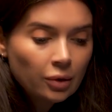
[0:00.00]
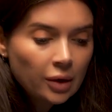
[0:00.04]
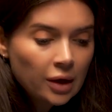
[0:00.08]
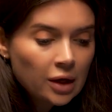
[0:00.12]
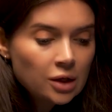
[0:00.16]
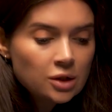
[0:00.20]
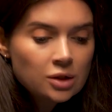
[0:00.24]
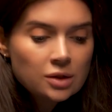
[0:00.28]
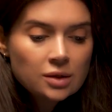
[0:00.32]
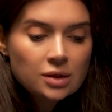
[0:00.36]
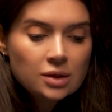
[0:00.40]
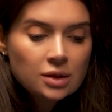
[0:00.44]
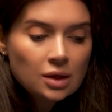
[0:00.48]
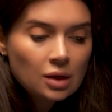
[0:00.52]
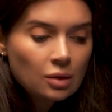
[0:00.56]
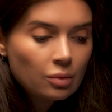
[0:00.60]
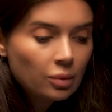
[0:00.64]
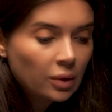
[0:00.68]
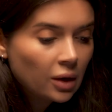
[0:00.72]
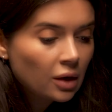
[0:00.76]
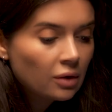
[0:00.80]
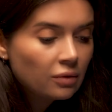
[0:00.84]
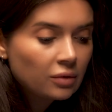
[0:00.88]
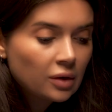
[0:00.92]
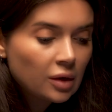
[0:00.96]
agency,
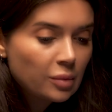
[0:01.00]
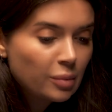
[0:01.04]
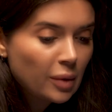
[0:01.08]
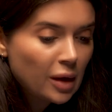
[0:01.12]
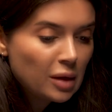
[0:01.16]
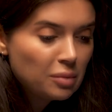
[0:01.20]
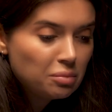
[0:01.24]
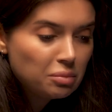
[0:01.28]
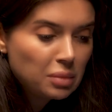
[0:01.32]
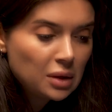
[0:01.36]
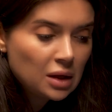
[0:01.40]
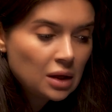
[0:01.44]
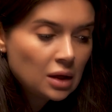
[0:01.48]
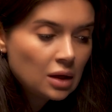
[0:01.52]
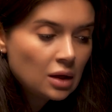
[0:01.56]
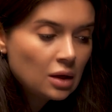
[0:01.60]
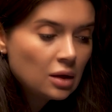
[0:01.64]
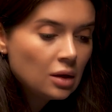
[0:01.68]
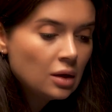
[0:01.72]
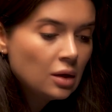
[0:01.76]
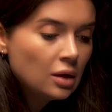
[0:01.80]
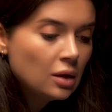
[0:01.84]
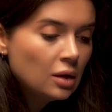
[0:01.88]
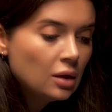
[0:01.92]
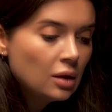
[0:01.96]
whatever it might
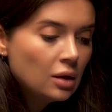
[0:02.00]
be,